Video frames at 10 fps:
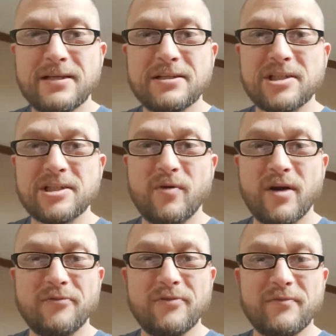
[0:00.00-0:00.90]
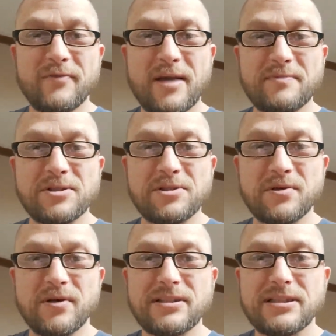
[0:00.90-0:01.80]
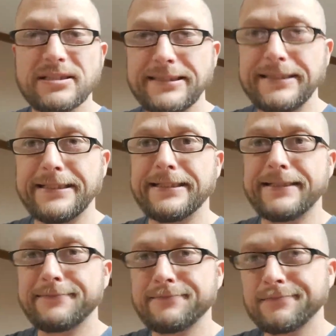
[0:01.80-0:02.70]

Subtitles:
Some wear flip flops and shorts. Yeah.